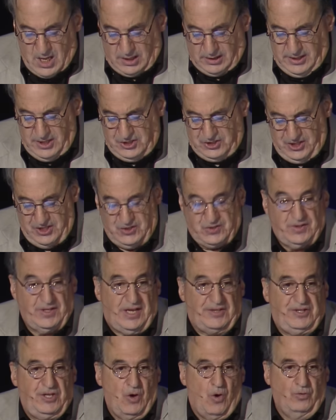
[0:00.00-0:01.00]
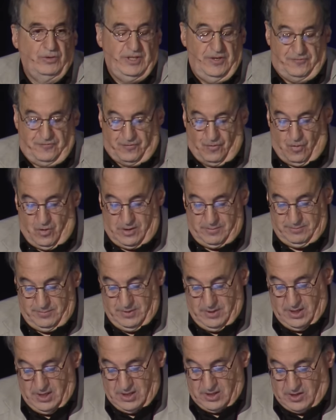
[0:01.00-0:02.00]
lynchings are not the only form
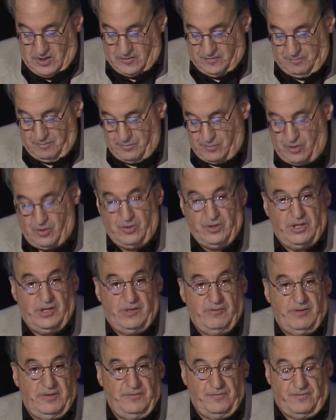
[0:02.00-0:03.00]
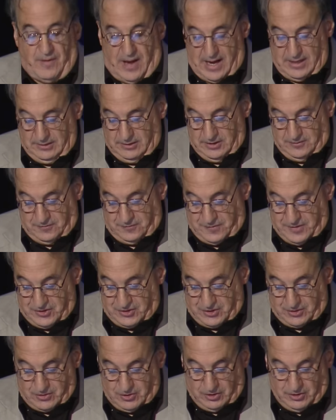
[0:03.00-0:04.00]
of murder and violent
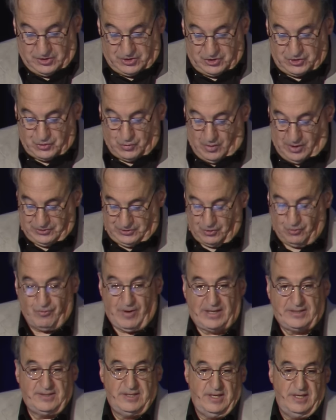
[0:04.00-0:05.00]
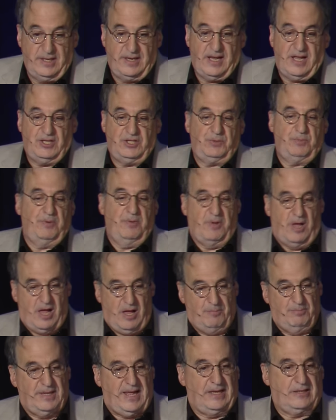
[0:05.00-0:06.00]
physical assault directed against
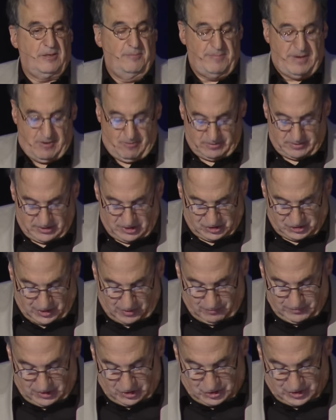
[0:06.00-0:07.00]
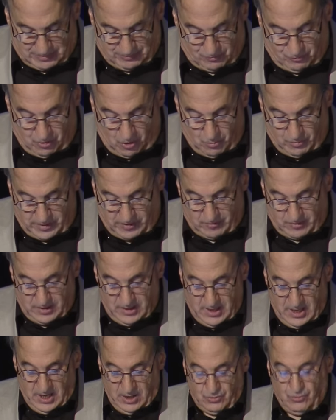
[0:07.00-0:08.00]
black Americans during the Jim Crow era.
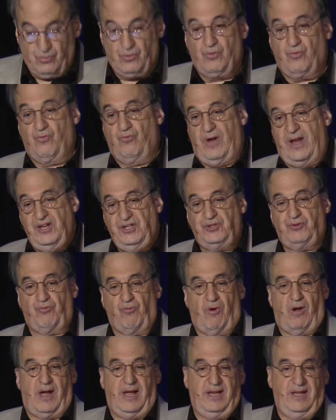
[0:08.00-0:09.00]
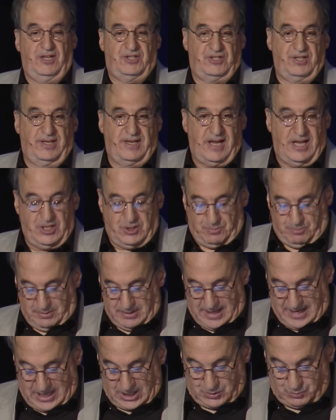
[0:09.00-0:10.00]
The race riots against
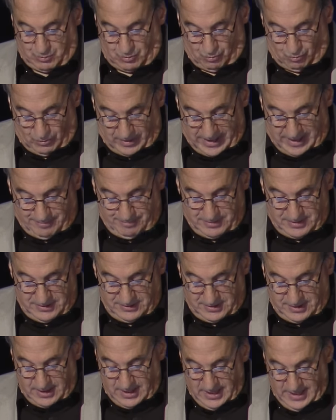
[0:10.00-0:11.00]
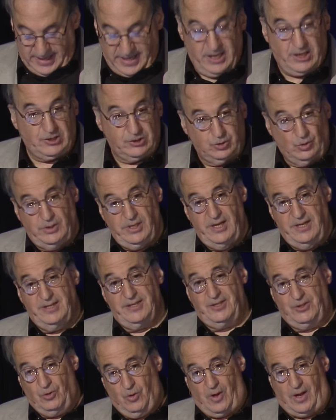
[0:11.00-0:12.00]
blacks were rampant, including in
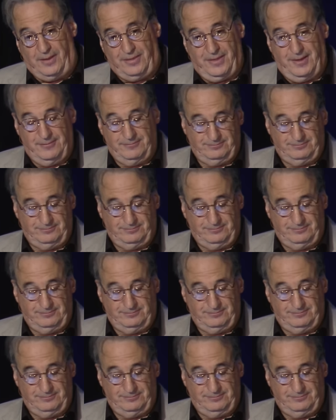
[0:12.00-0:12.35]
the North.